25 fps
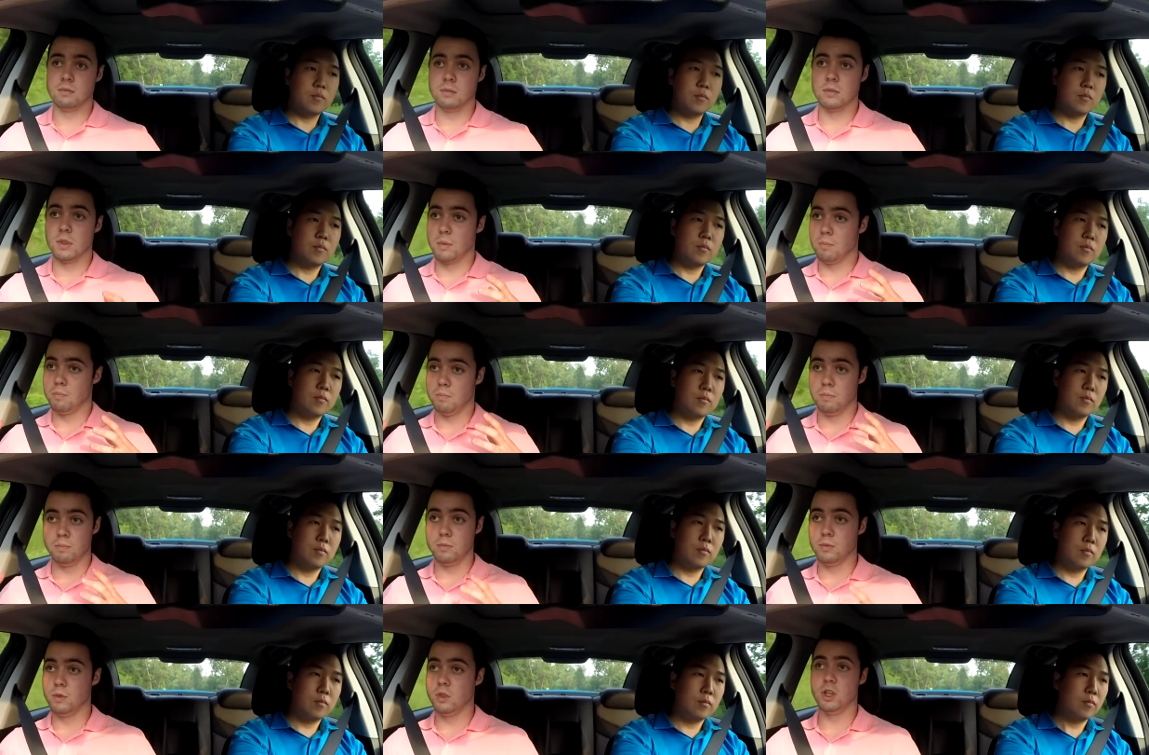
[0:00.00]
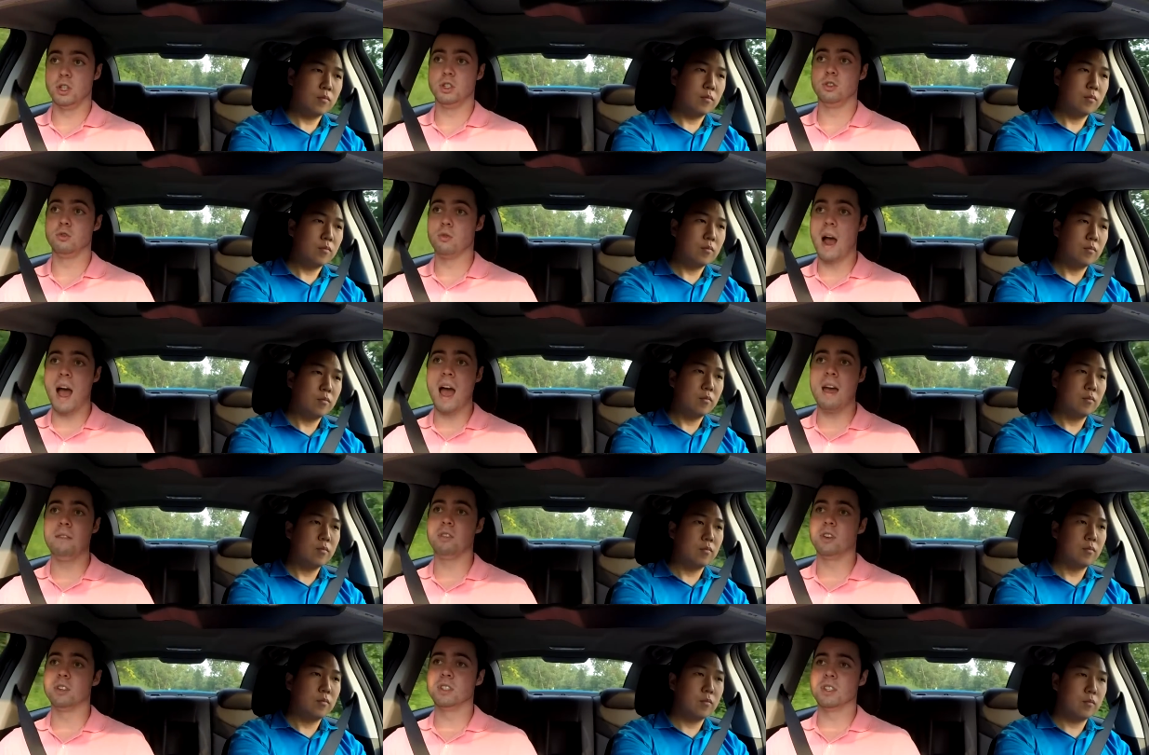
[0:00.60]
Speaker 1: the, the
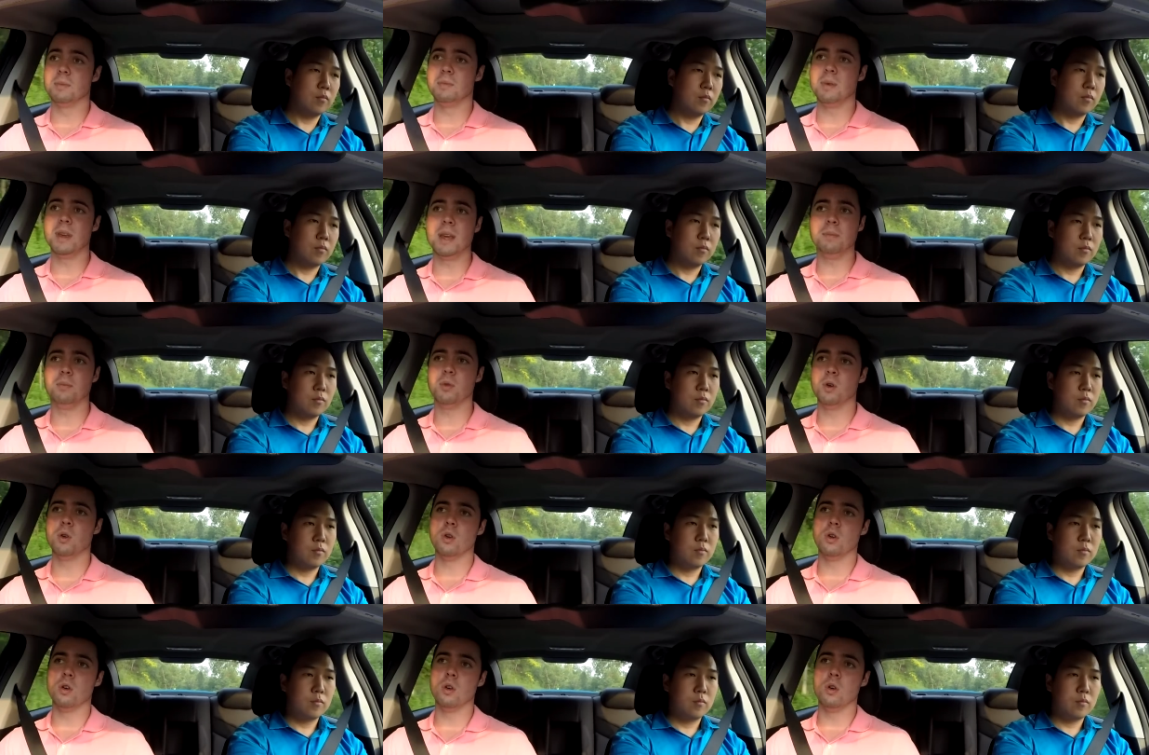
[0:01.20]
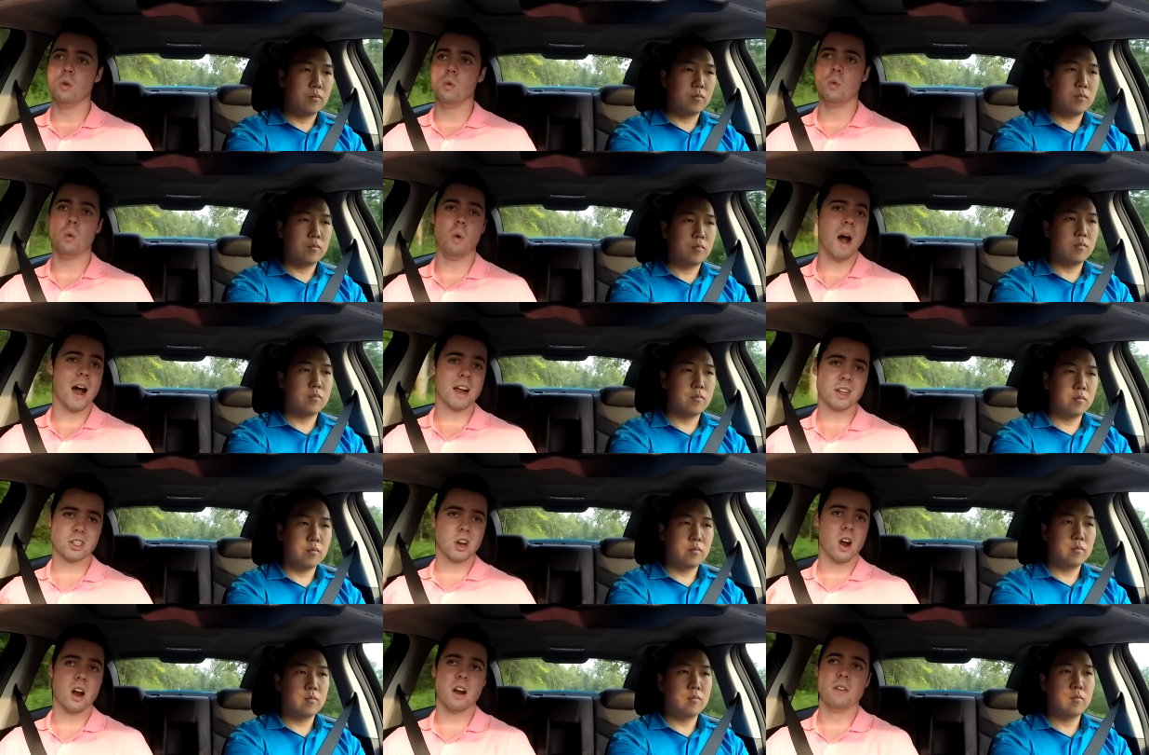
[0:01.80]
drivers, the people who
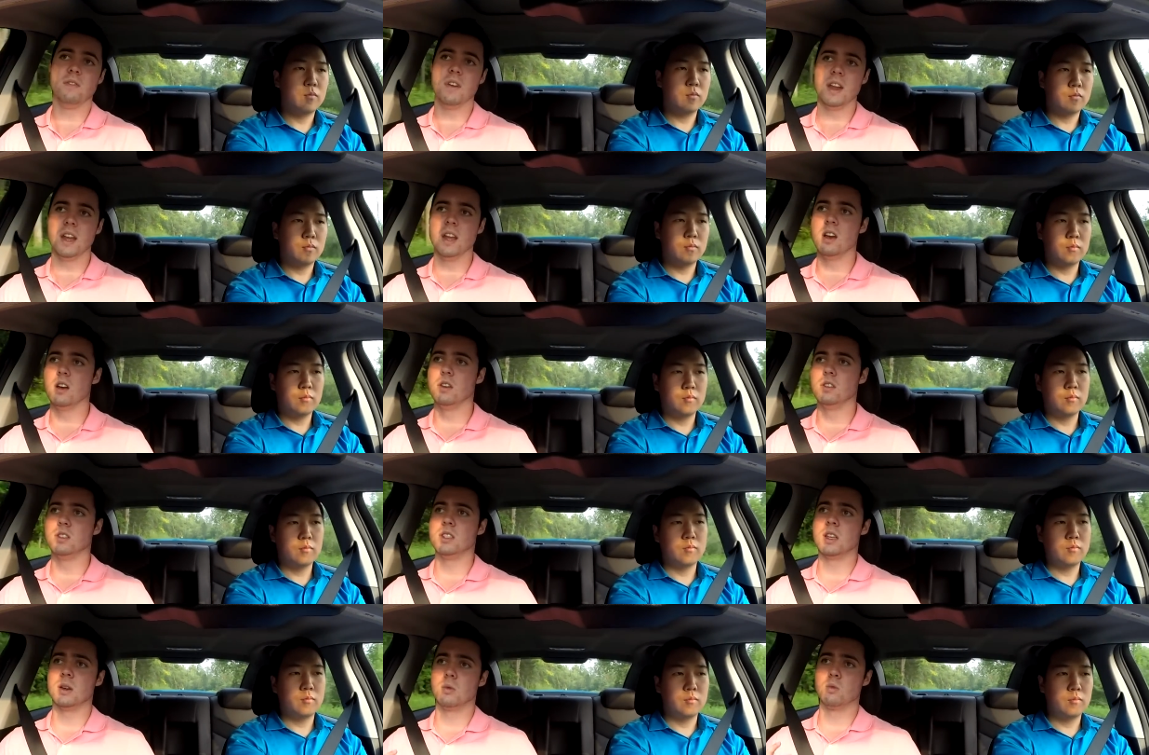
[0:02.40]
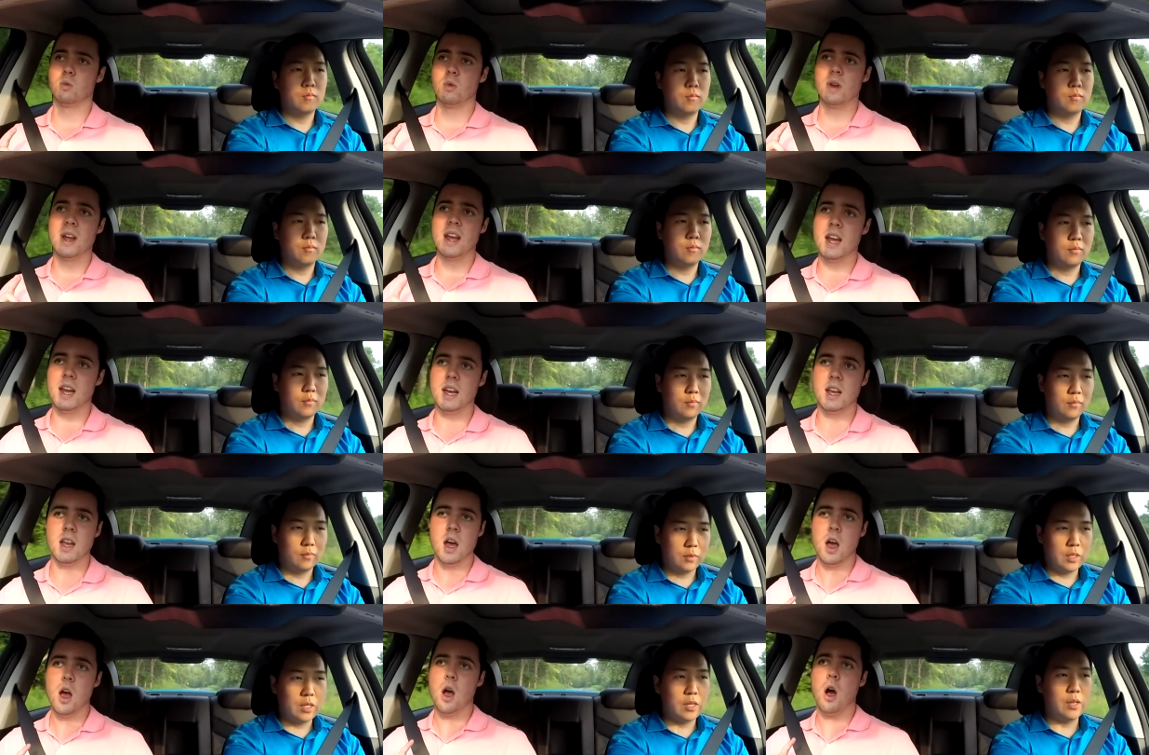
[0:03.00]
watch our videos, that
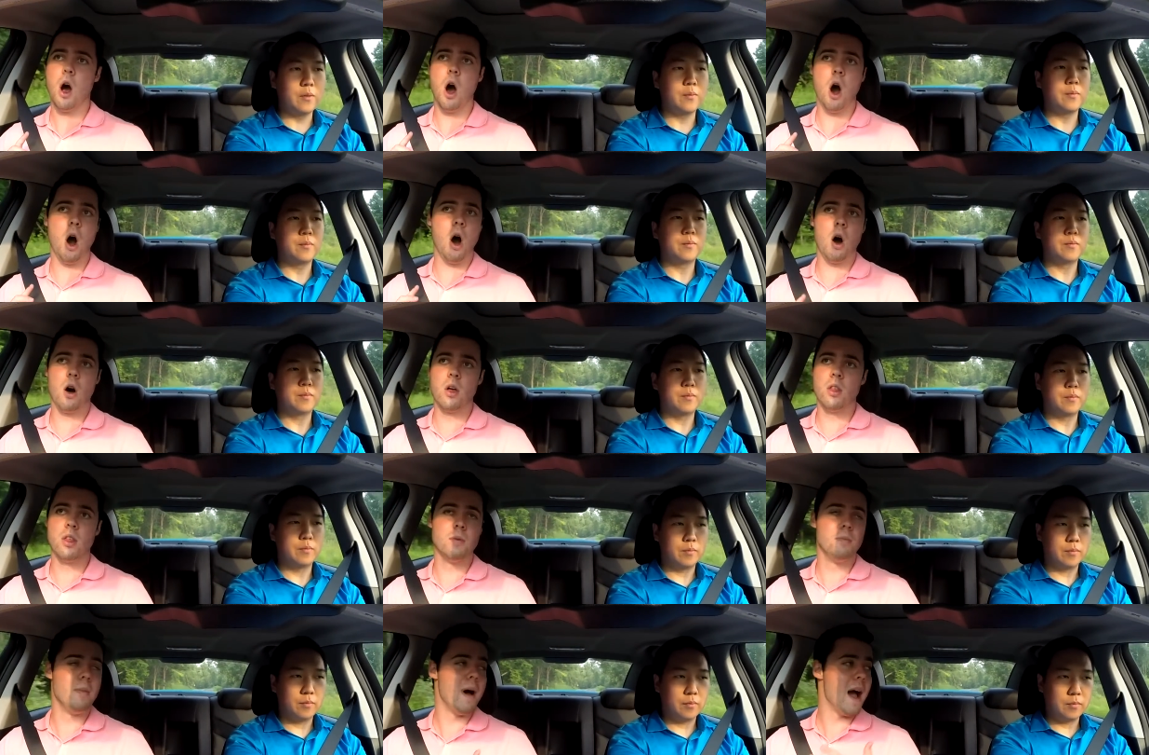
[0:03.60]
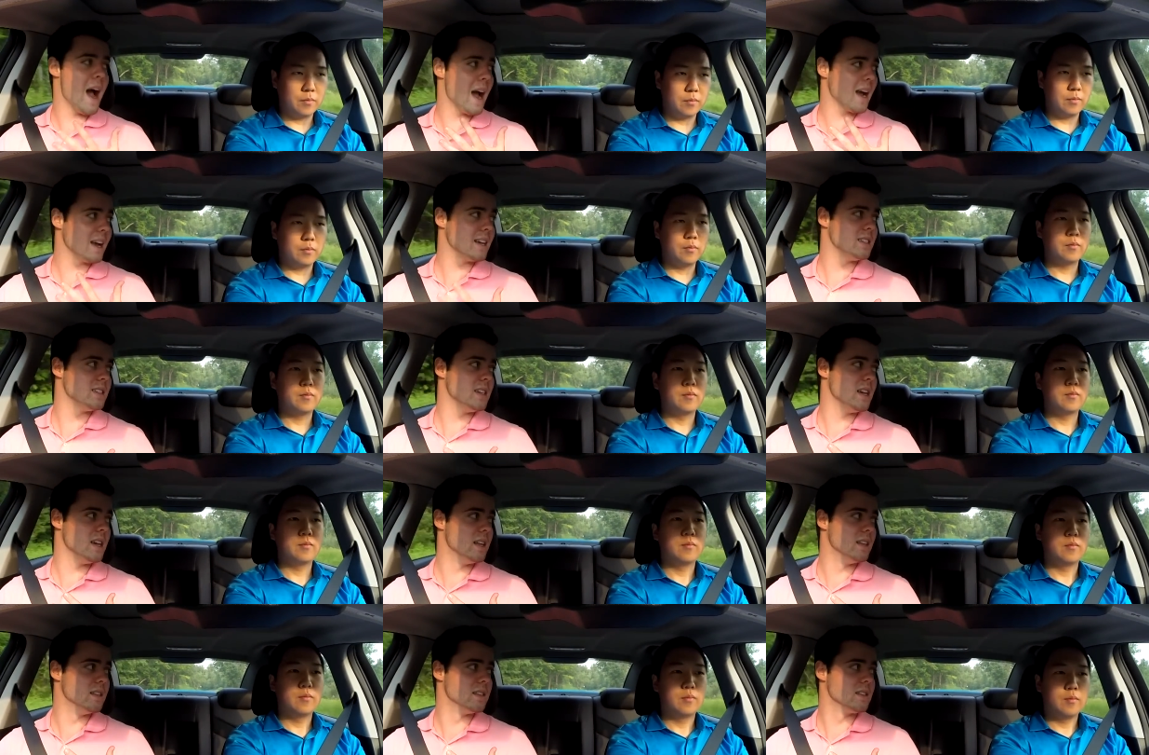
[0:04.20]
read yep. all of the
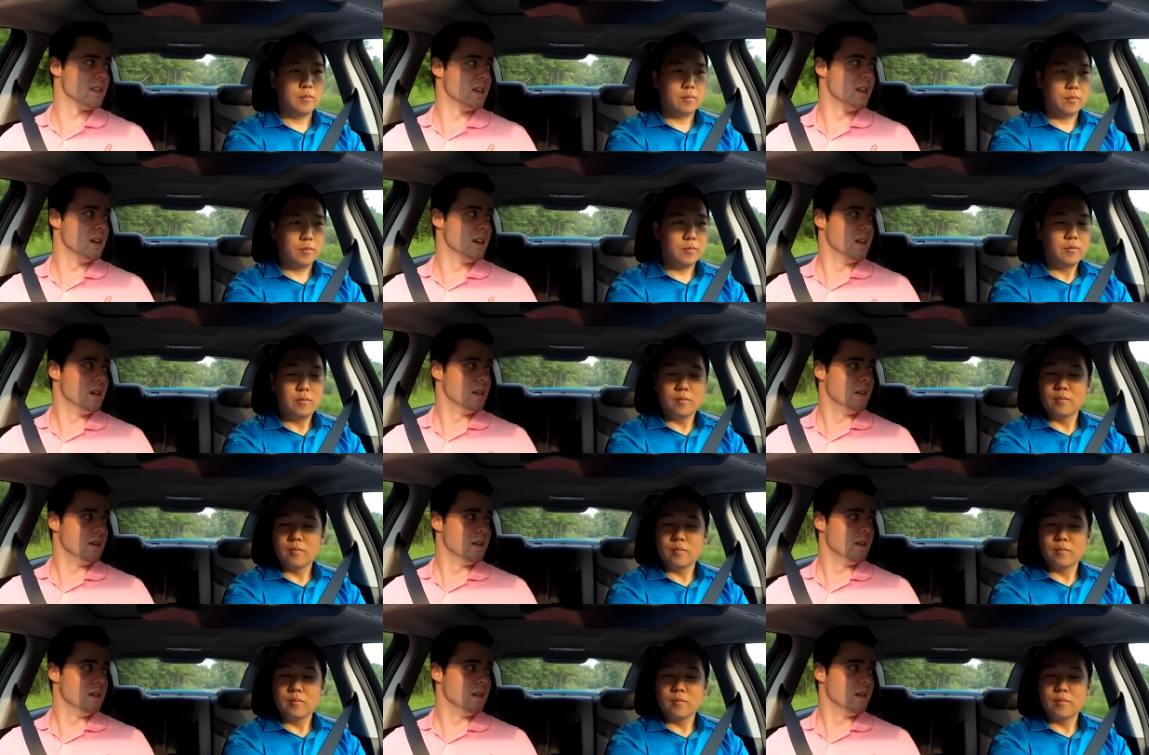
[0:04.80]
magazines,